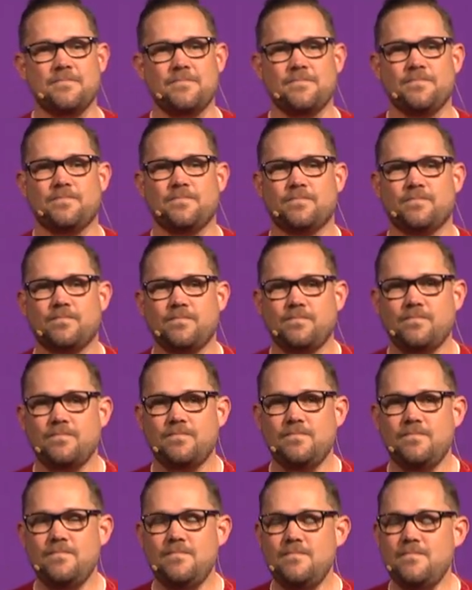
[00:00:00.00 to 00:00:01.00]

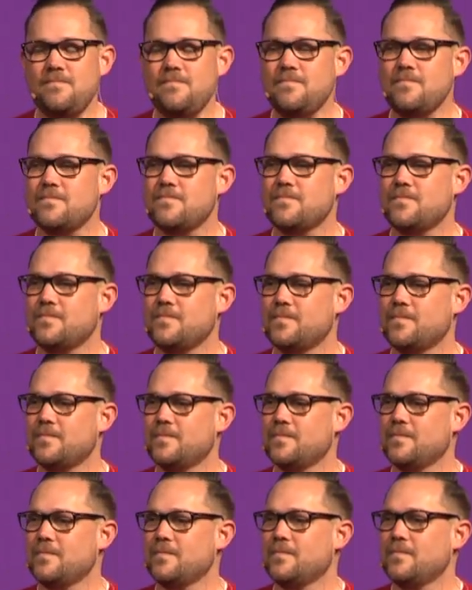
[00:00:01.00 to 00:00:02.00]

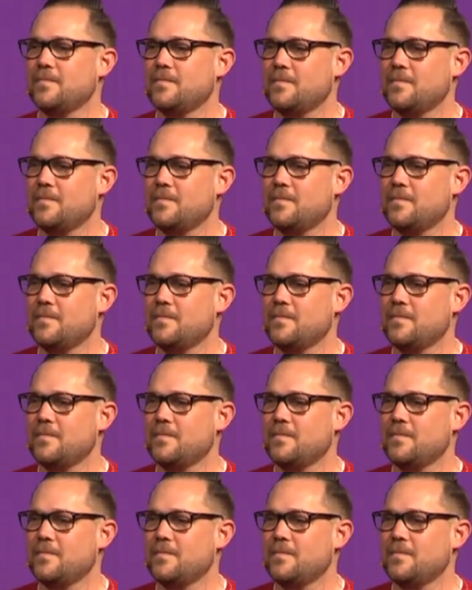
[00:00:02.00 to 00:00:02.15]
[no speech]